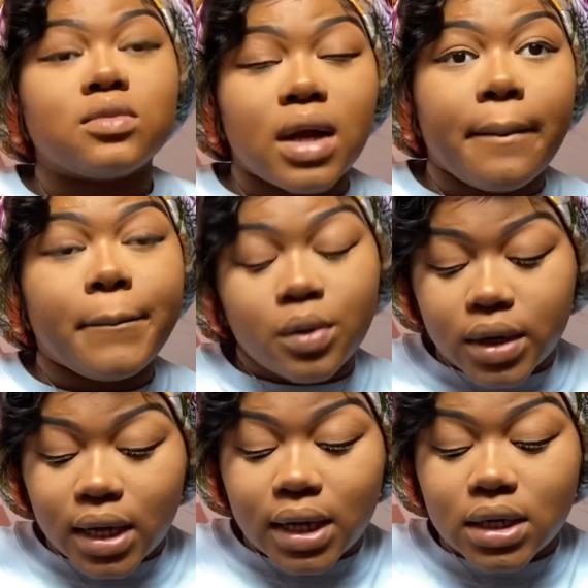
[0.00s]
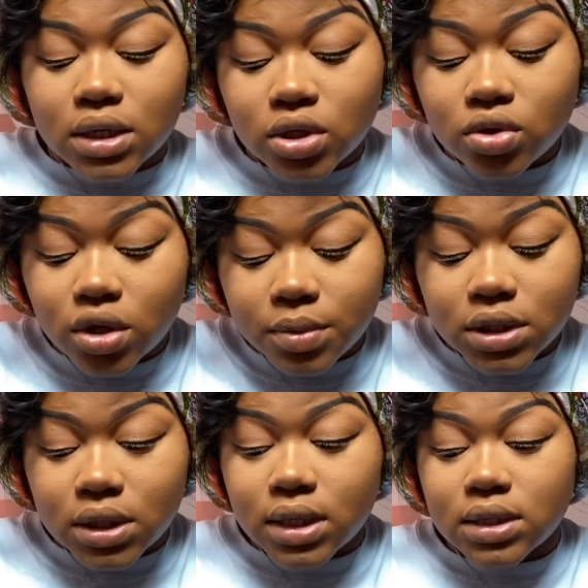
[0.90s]
when I bought it, in the
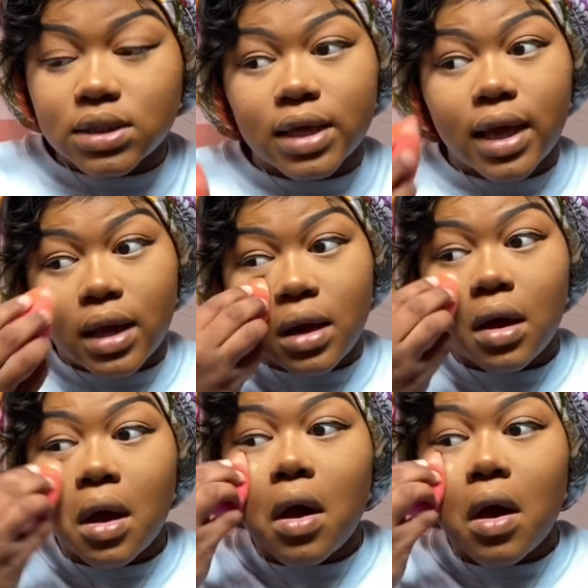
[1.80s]
description it said